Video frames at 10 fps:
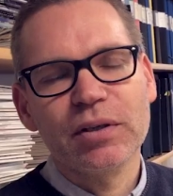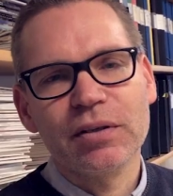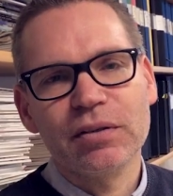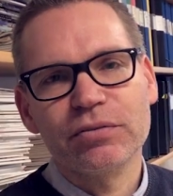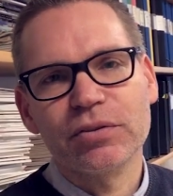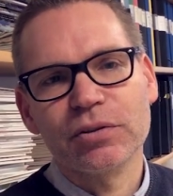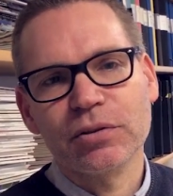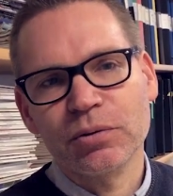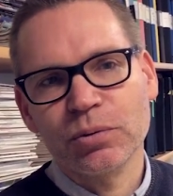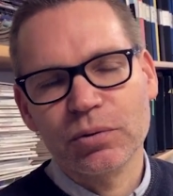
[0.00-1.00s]
we have a
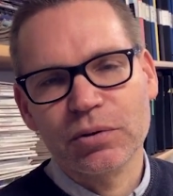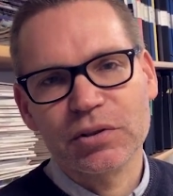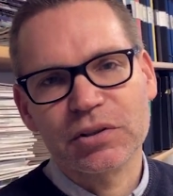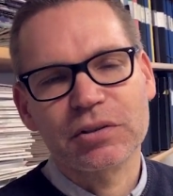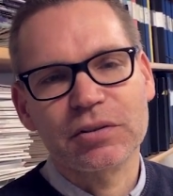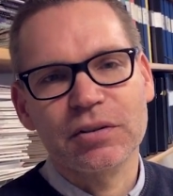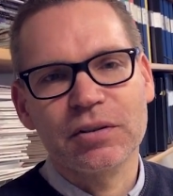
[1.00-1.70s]
course